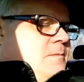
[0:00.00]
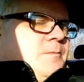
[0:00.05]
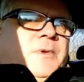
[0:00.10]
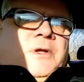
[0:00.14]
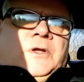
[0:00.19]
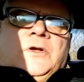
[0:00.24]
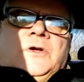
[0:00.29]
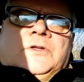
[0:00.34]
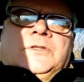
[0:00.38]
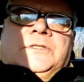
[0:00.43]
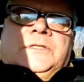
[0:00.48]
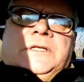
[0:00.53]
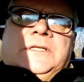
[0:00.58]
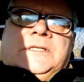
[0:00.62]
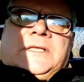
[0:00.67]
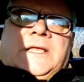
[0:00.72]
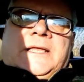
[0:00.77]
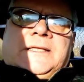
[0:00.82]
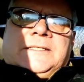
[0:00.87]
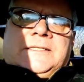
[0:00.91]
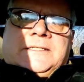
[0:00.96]
because this
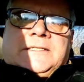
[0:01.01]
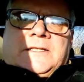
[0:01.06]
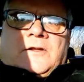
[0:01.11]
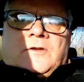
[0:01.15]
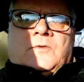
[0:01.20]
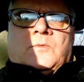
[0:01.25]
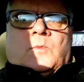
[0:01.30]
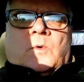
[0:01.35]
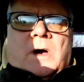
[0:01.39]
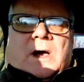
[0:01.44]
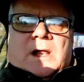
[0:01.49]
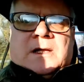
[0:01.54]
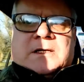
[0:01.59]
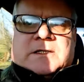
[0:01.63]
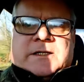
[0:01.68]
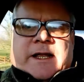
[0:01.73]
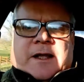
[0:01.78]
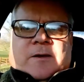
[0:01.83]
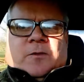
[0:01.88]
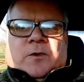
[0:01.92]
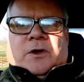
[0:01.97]
has its own wireless
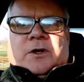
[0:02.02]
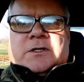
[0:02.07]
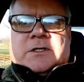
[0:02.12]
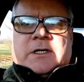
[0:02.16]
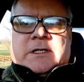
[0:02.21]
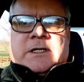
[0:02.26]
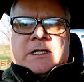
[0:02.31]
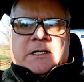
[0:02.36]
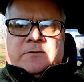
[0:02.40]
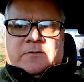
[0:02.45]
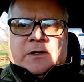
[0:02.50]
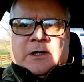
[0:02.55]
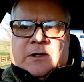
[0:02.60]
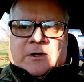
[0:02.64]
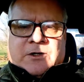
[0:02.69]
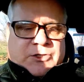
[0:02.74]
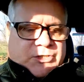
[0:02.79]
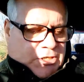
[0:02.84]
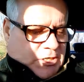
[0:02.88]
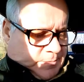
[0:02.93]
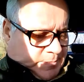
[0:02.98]
network, so it doesn't rely
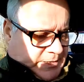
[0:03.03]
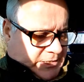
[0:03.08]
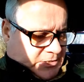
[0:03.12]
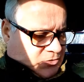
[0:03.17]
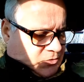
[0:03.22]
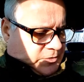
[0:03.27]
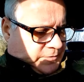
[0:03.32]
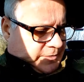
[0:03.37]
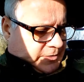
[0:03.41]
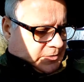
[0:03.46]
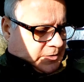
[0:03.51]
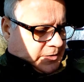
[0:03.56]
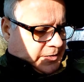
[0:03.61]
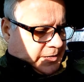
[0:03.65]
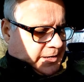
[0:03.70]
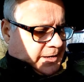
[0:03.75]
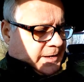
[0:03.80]
on GPS or anything like